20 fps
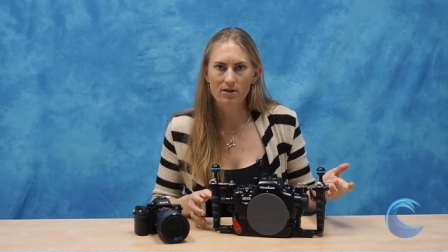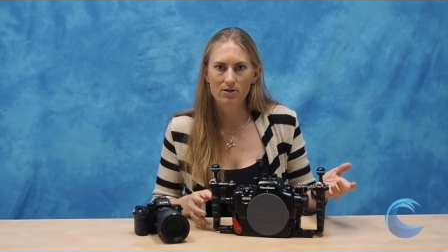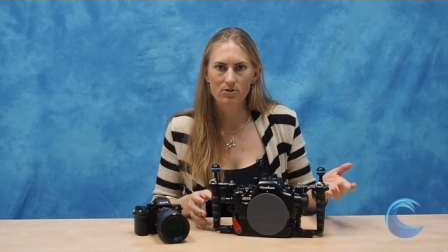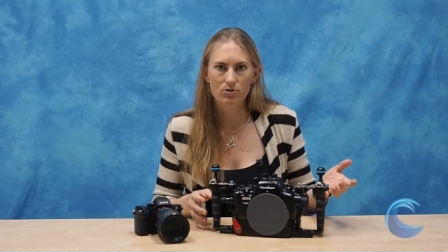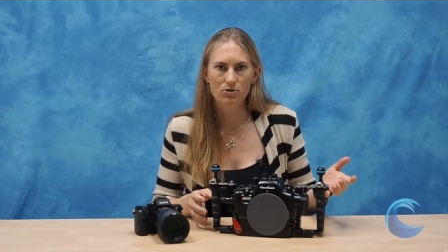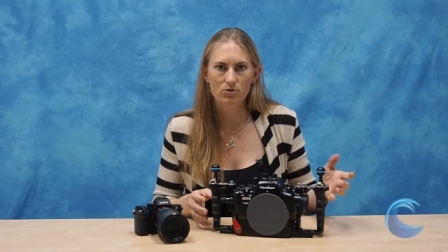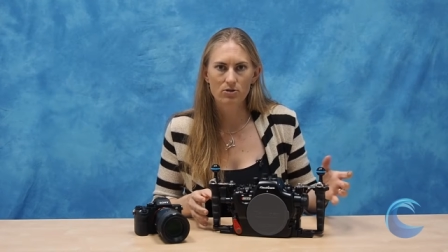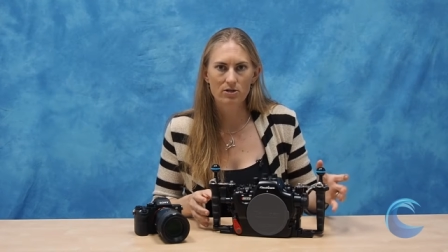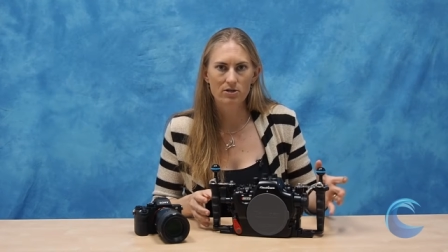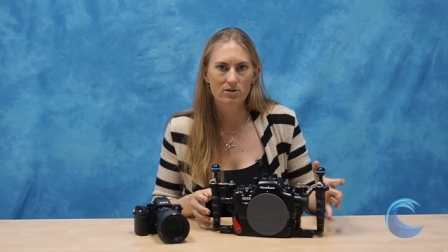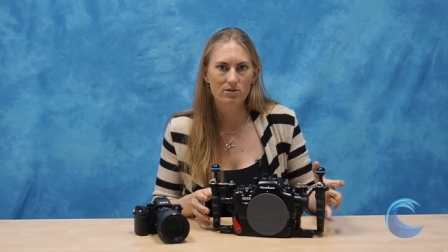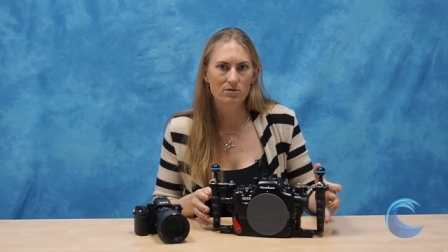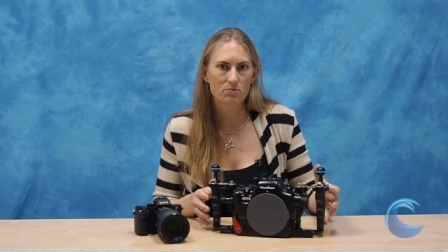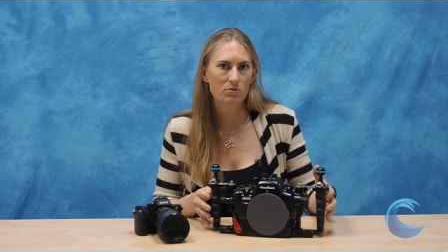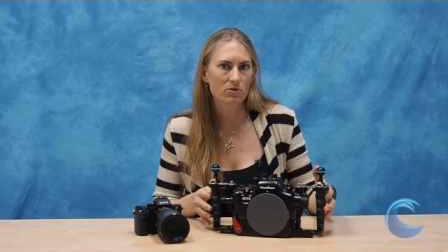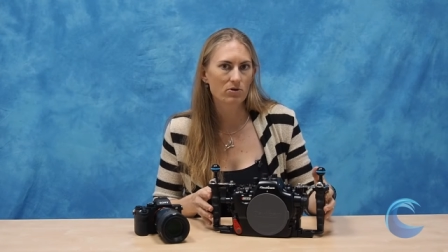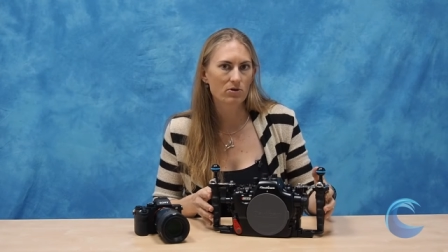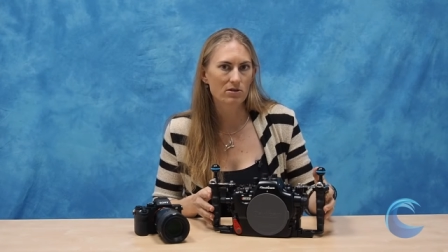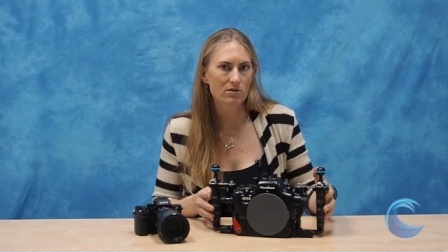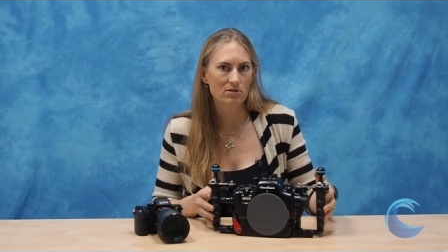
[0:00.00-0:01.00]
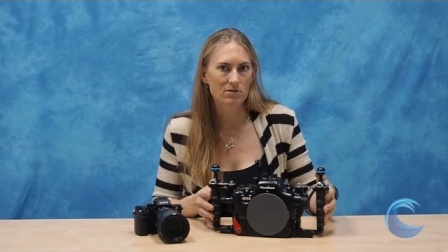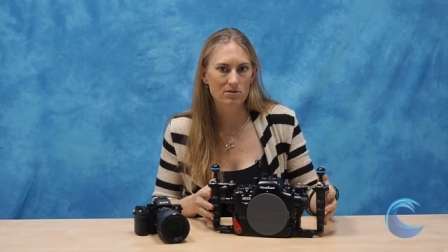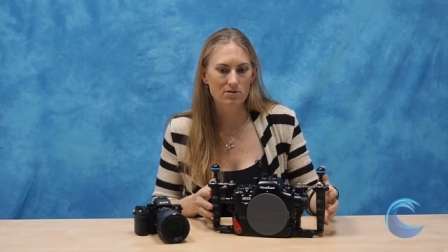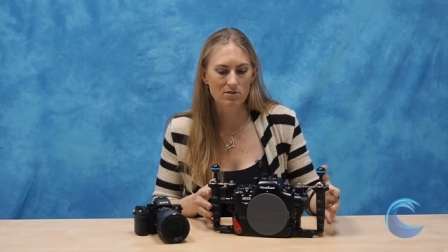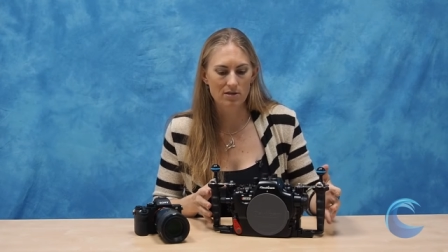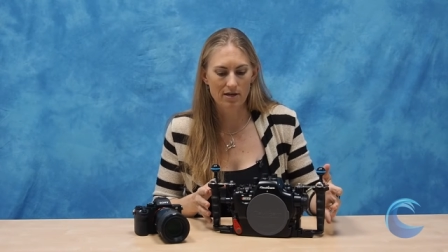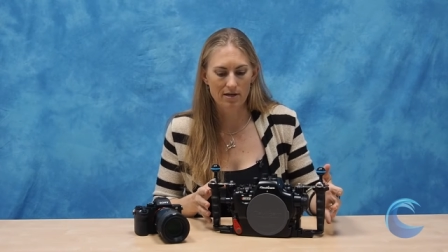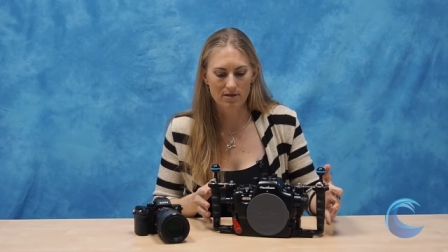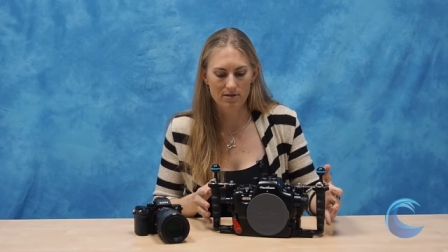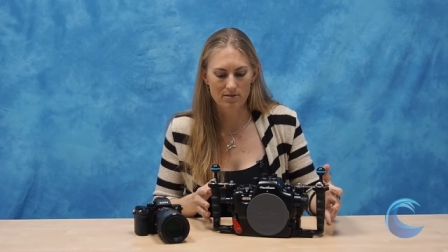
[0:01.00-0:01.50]
and shooting experience is
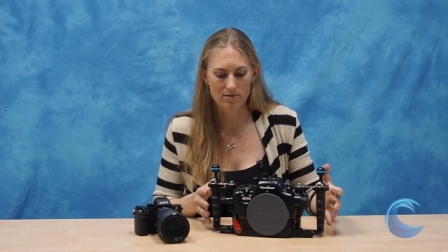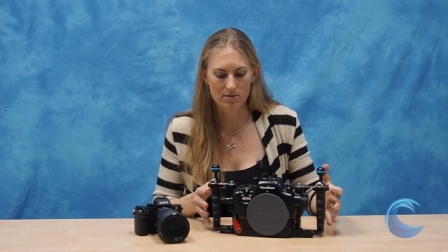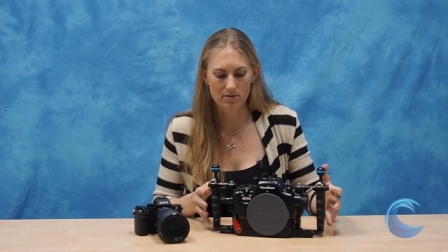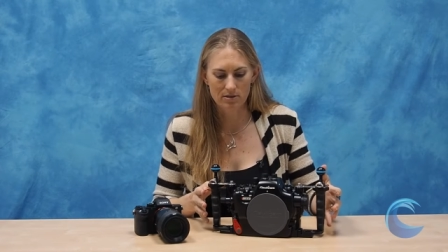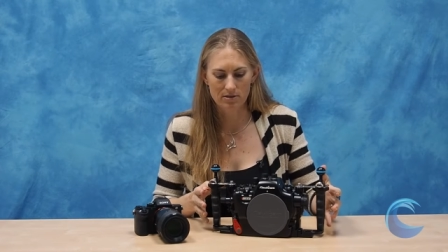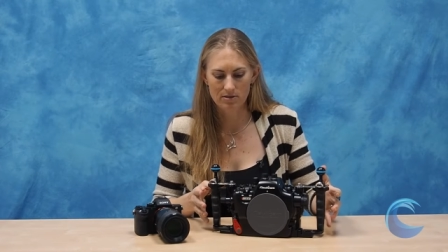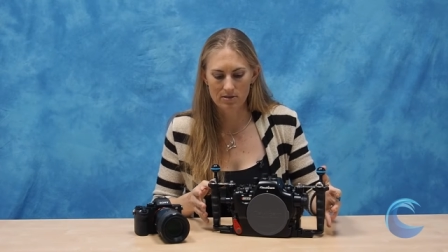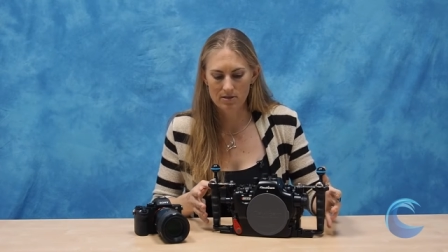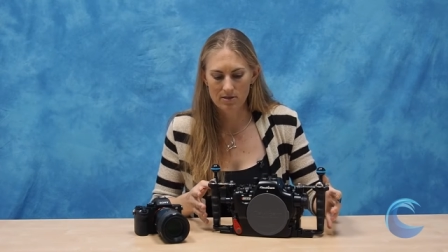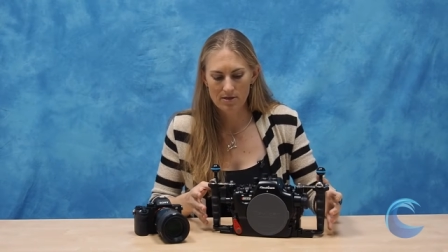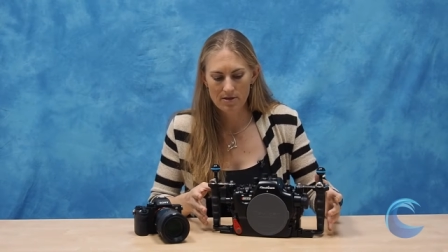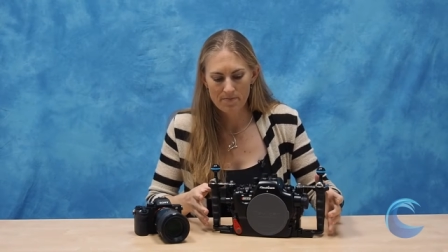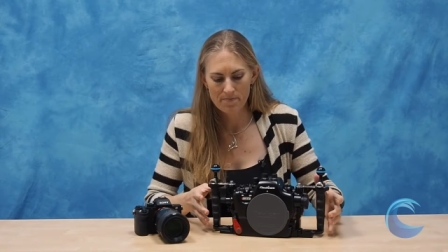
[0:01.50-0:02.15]
excellent.